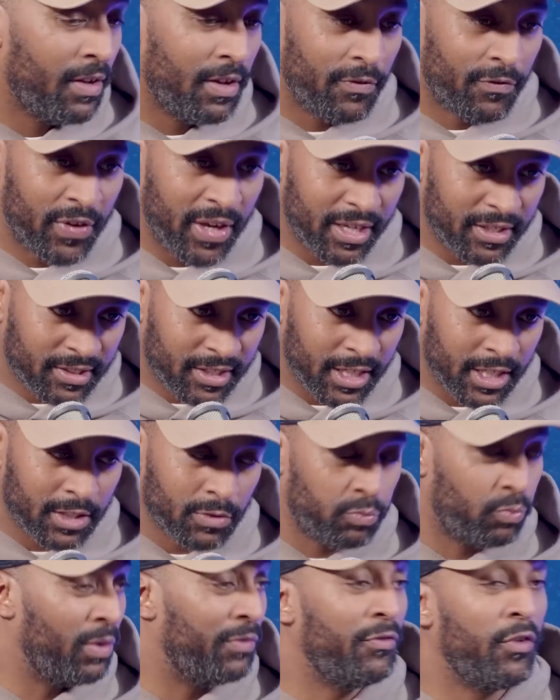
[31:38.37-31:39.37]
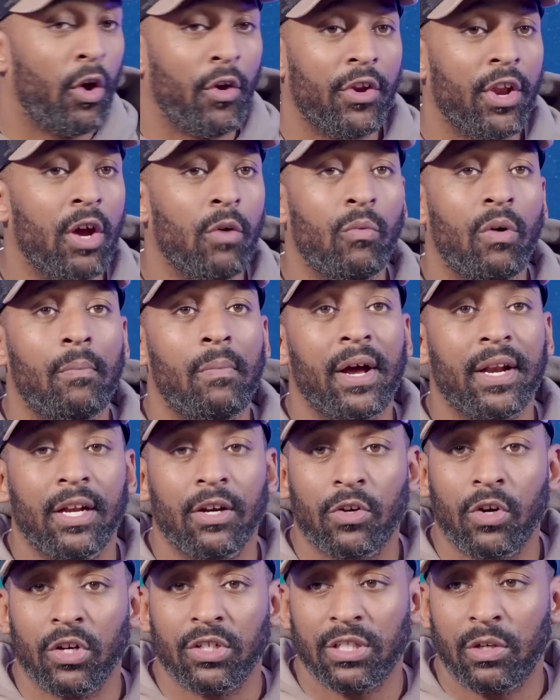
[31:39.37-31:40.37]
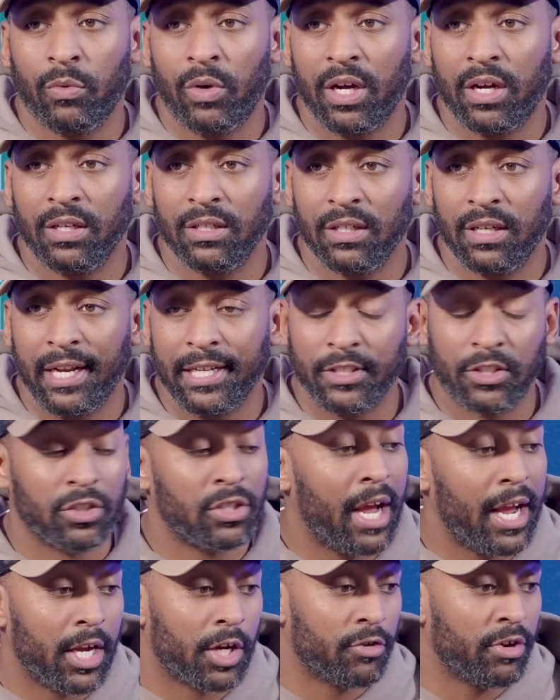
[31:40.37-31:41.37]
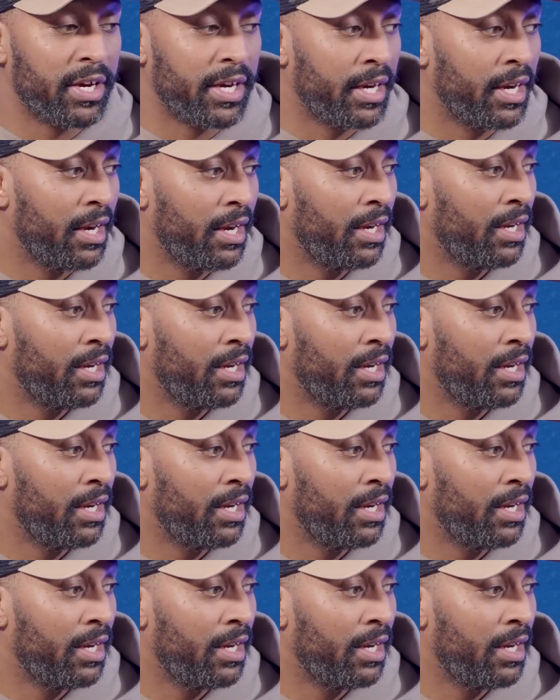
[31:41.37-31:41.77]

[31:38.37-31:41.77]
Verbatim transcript: fix this with not knowing what Mane or will work on the Glazers. Because I agree,